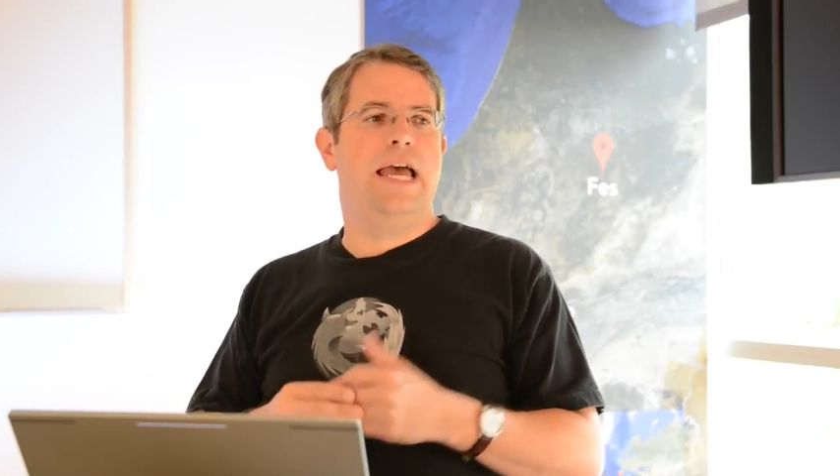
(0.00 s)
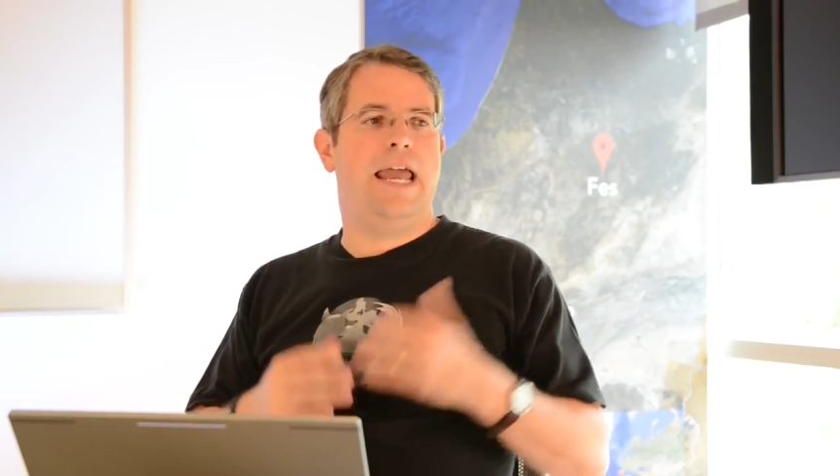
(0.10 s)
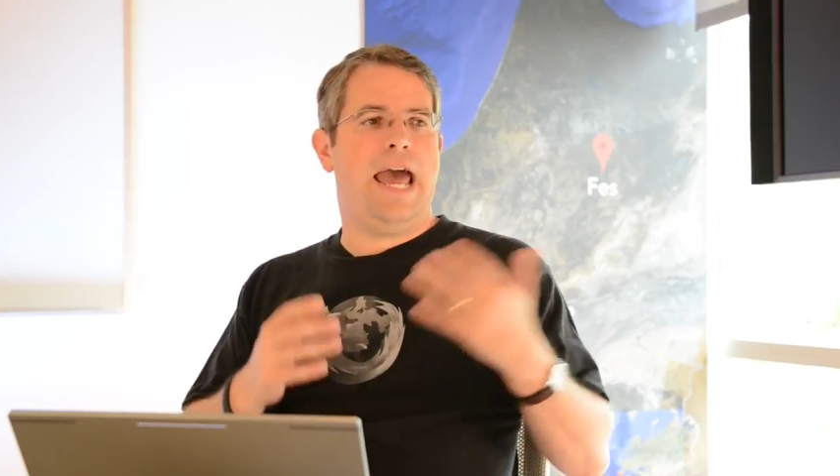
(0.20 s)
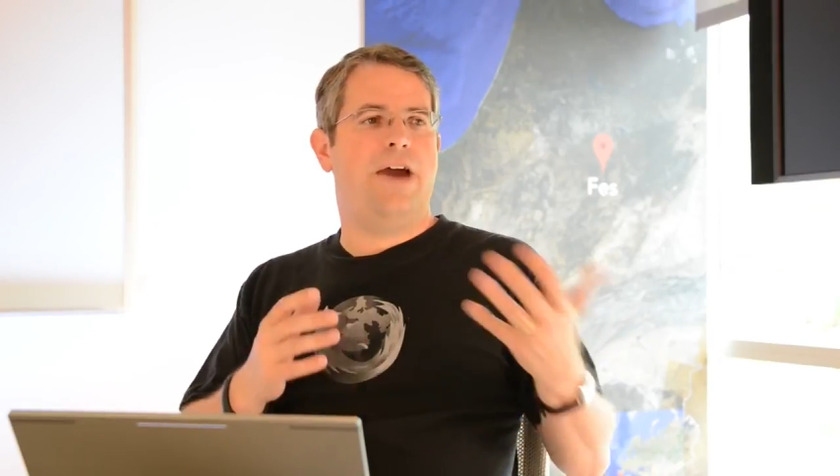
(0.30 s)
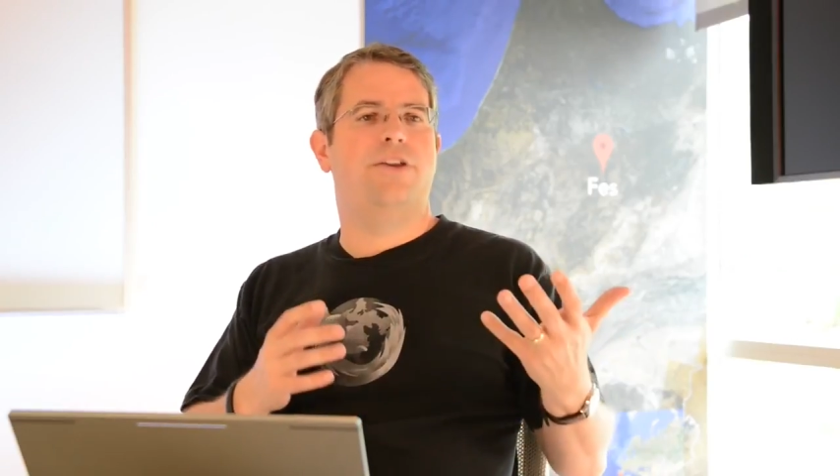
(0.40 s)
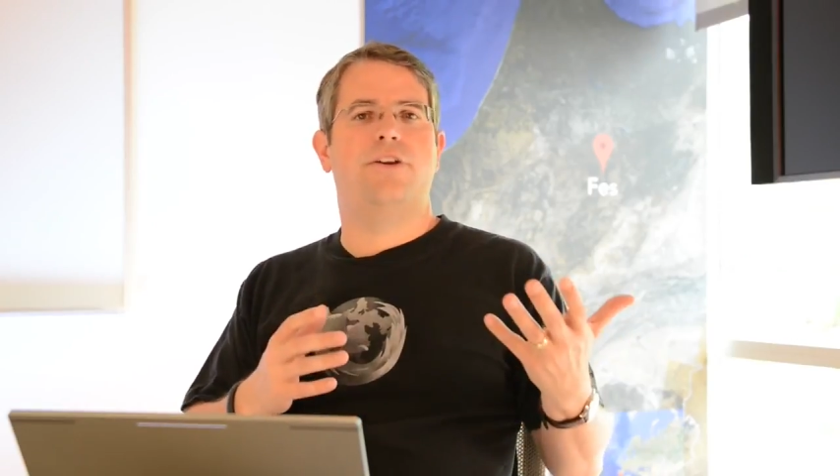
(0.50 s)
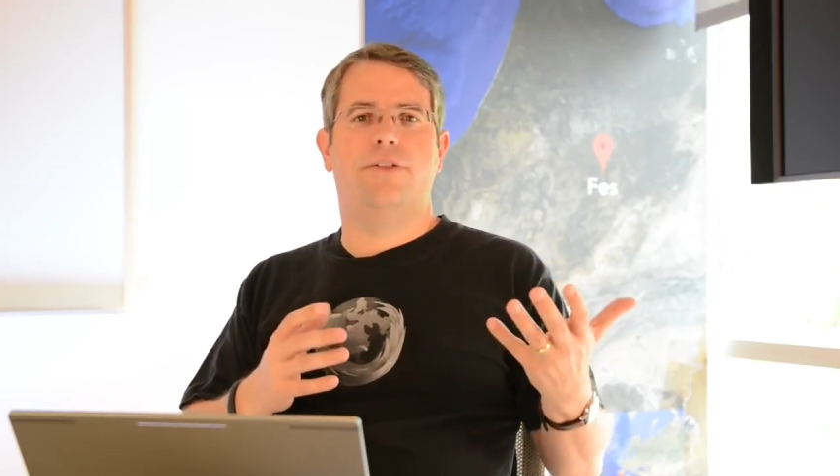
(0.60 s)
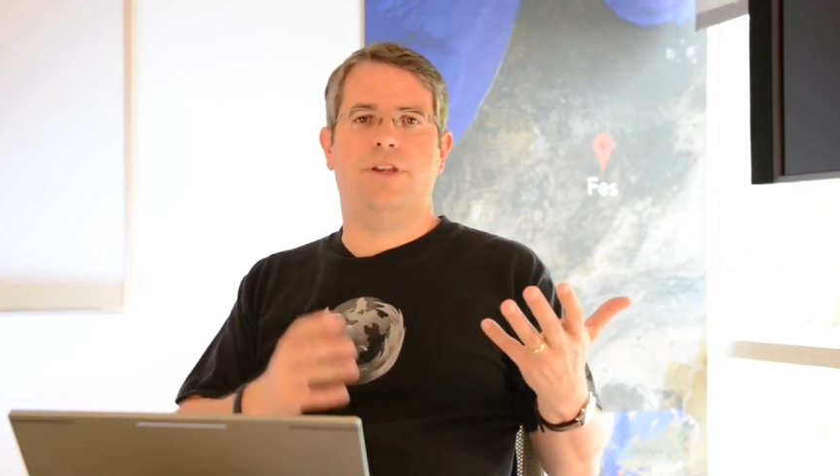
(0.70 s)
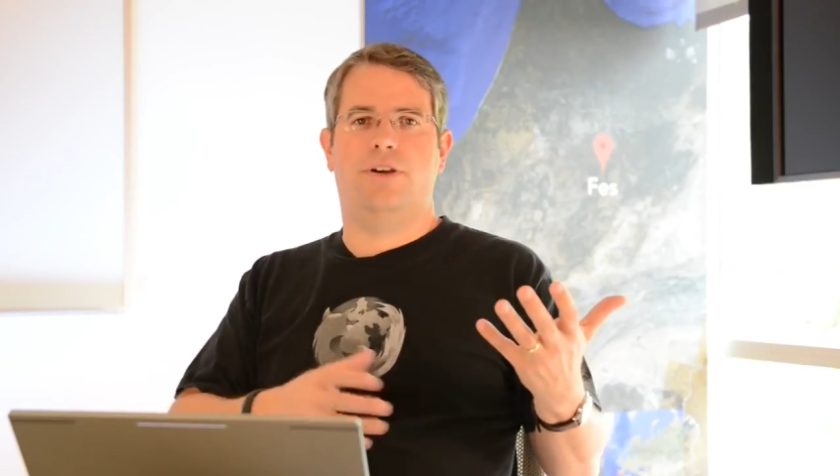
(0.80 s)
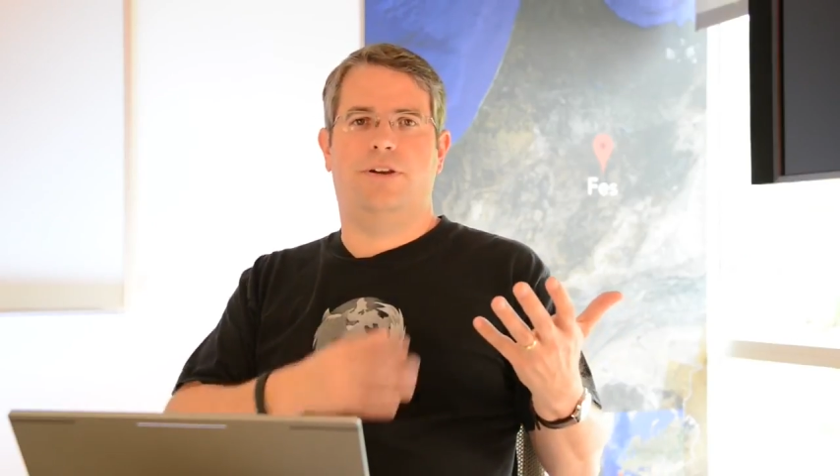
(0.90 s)
And how do you know
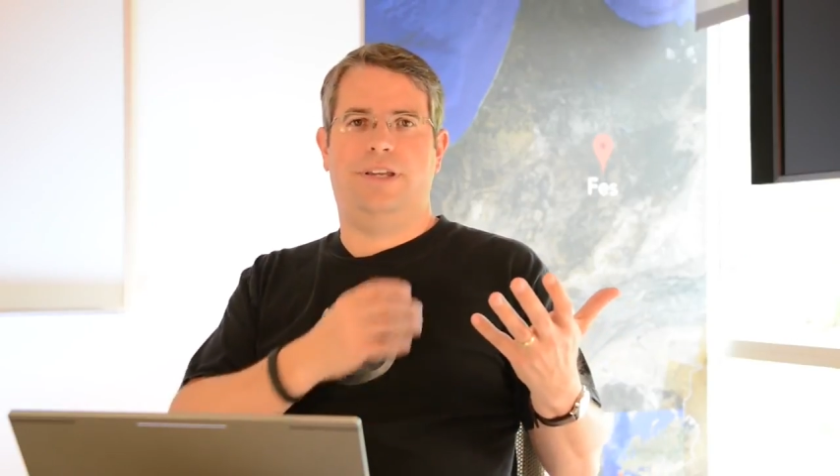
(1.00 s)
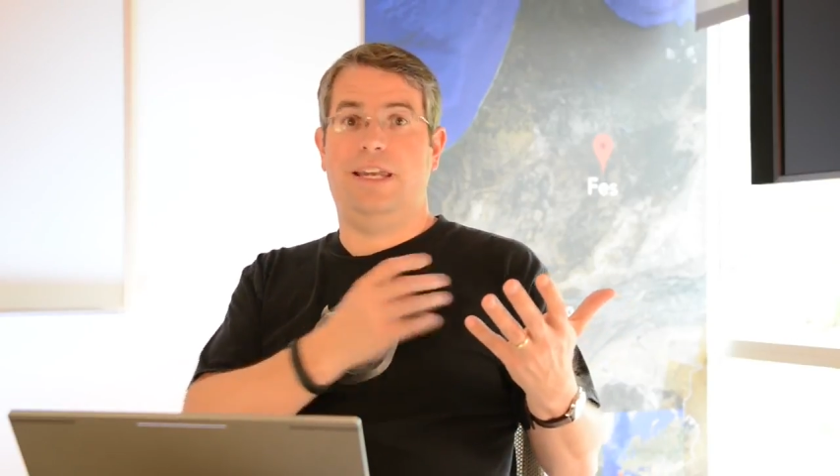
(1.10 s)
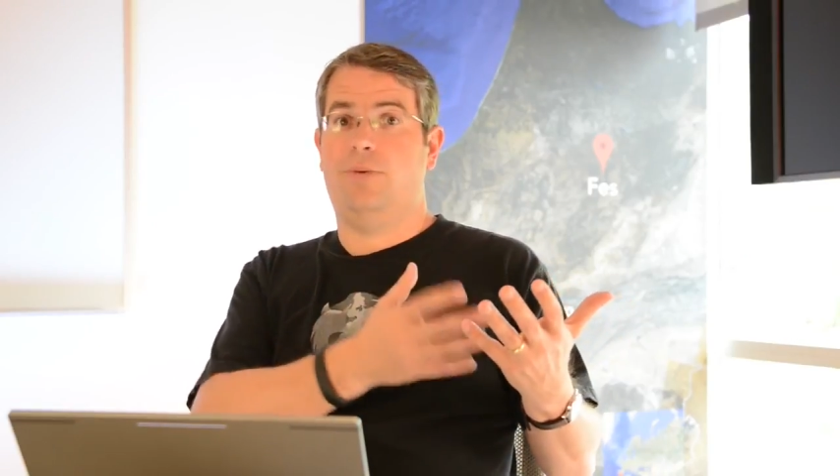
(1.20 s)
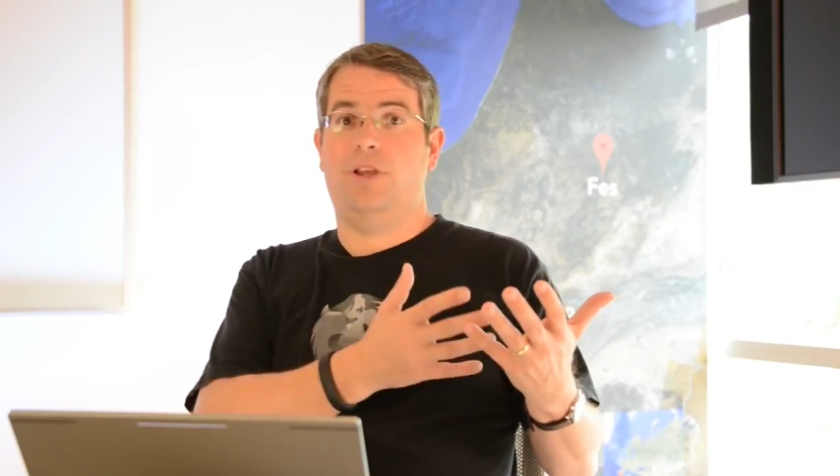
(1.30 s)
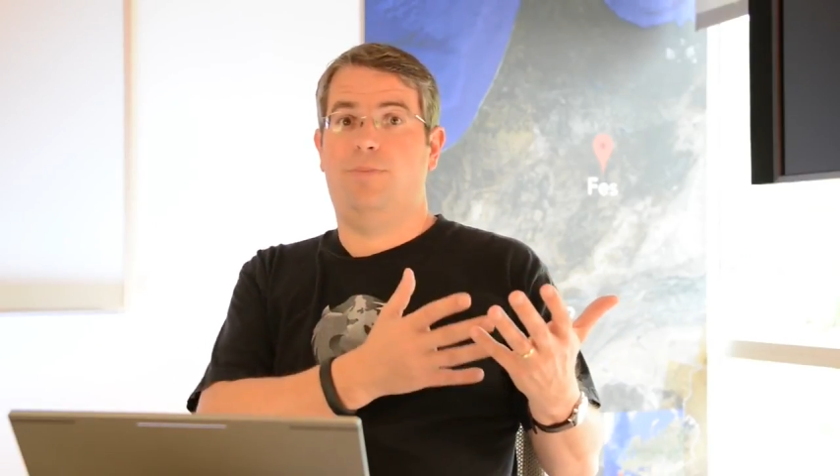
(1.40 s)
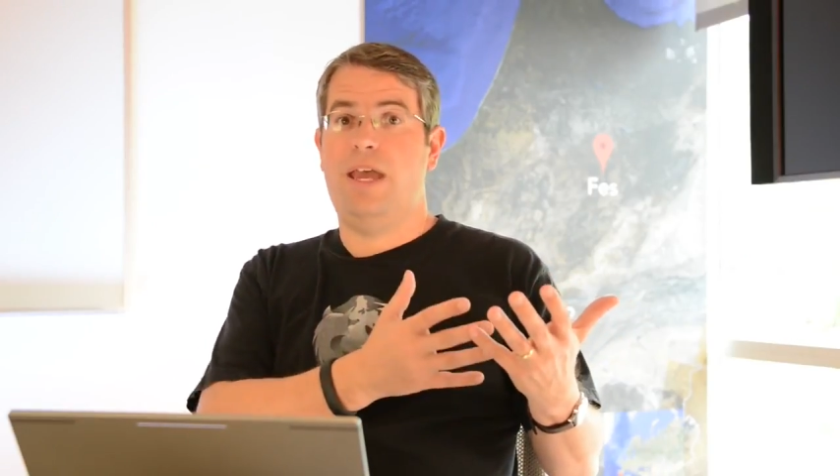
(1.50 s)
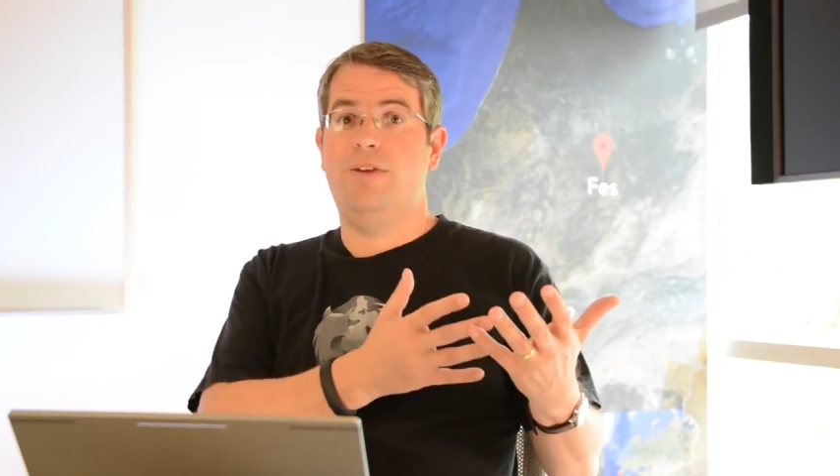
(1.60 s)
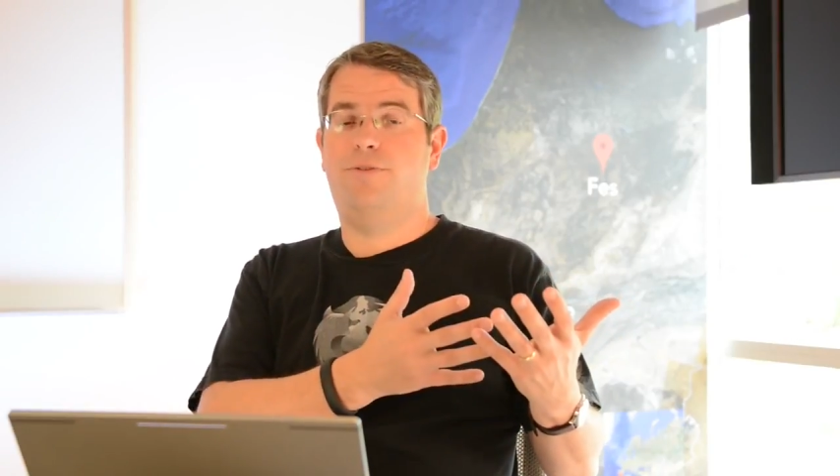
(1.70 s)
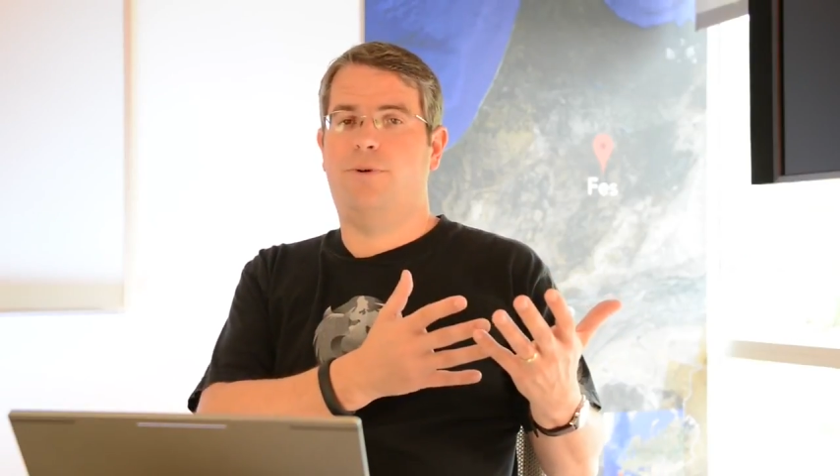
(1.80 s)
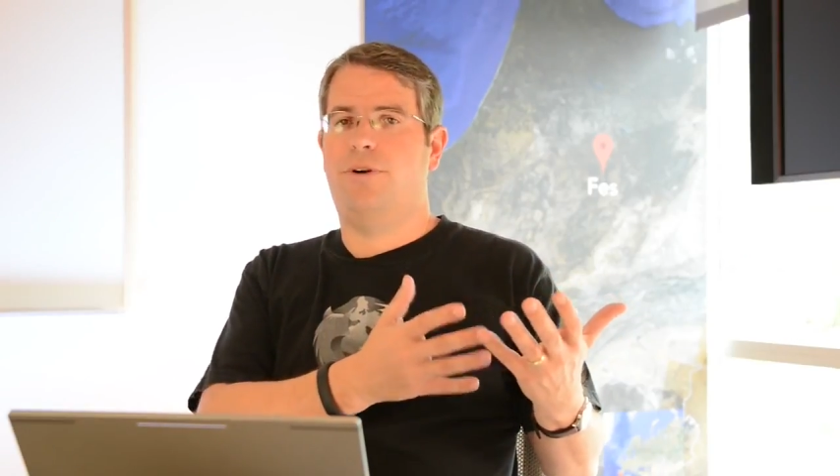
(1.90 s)
that you're getting what you
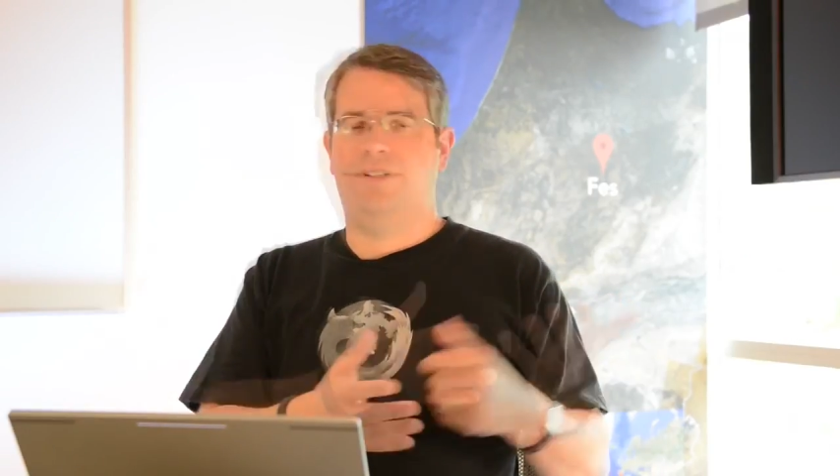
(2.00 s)
paid for,